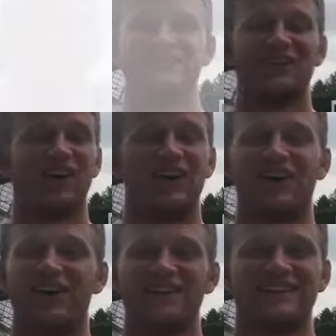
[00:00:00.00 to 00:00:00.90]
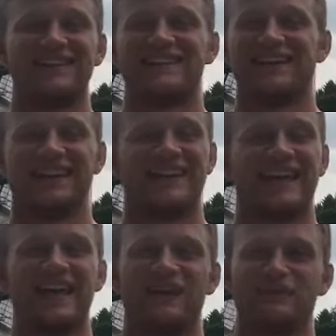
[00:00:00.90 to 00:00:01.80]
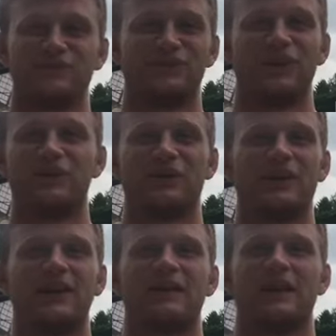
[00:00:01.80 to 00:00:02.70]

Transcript: Not at all. It came so quick.